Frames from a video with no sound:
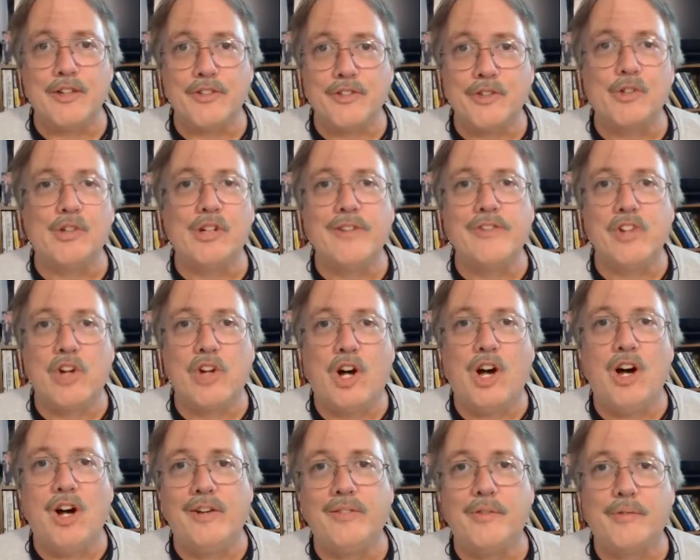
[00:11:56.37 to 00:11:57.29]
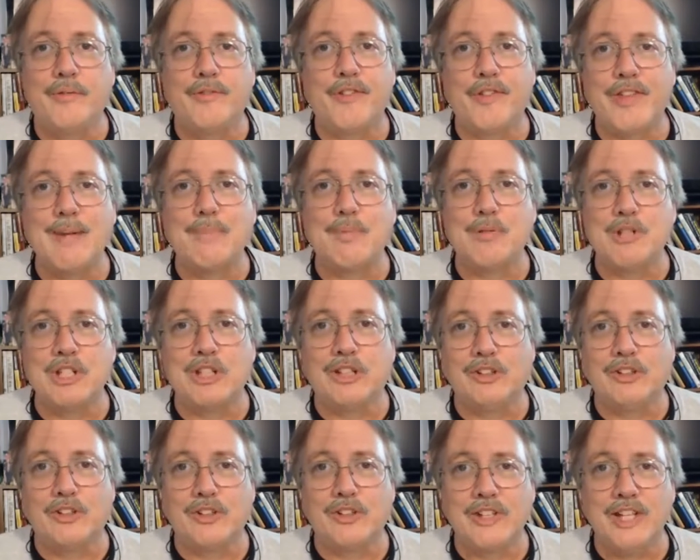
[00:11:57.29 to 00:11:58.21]
It's going to give you all of them for that
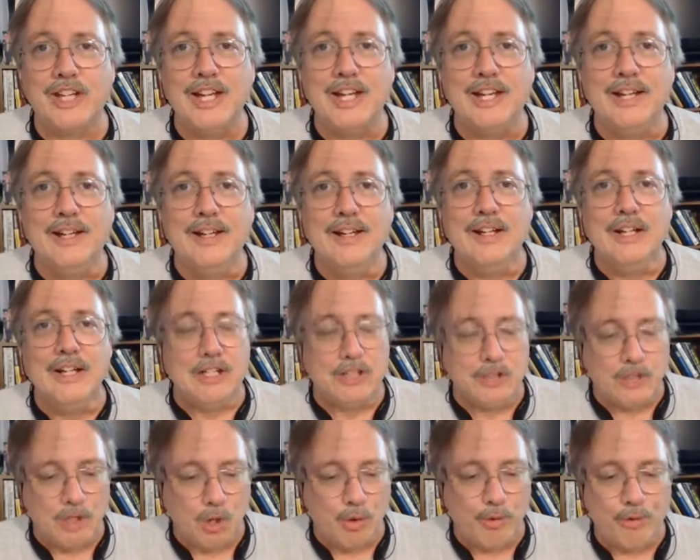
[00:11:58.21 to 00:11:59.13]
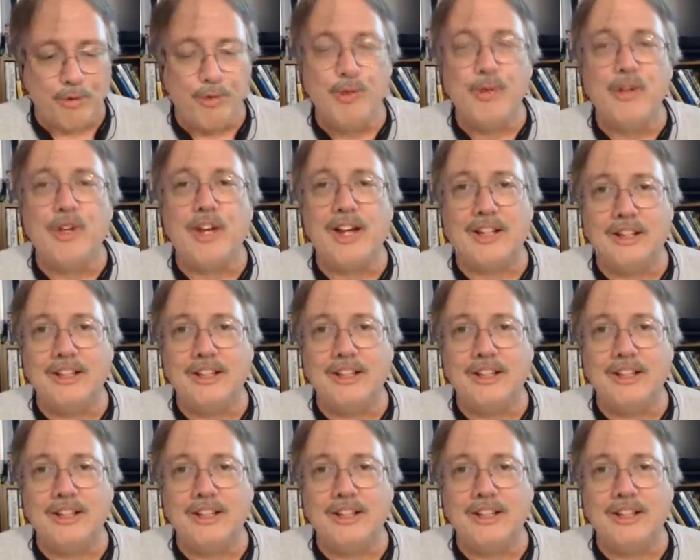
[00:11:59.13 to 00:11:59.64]
particular day. Go through that